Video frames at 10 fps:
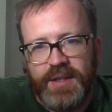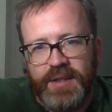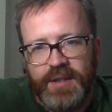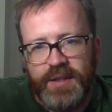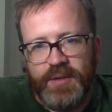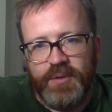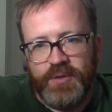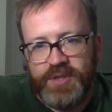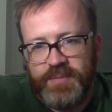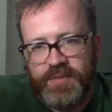or
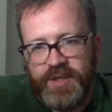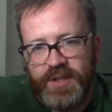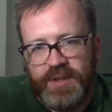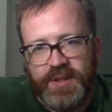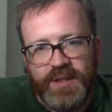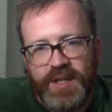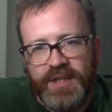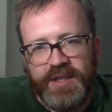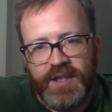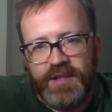something, any
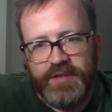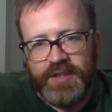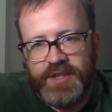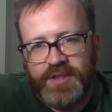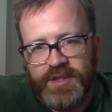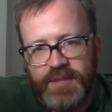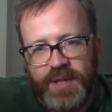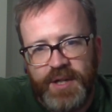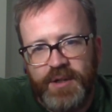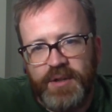kind of adjacency
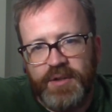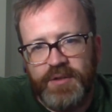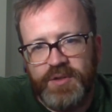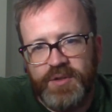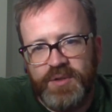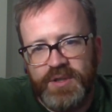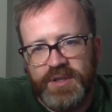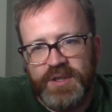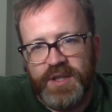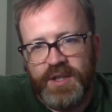pair, there is
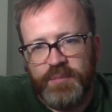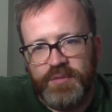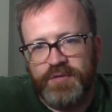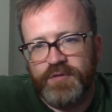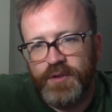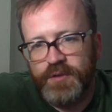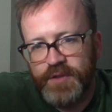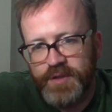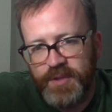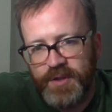usually a preferred
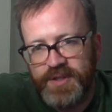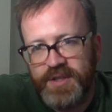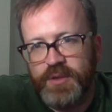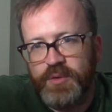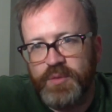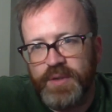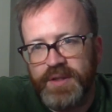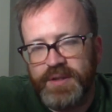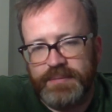response that goes with it.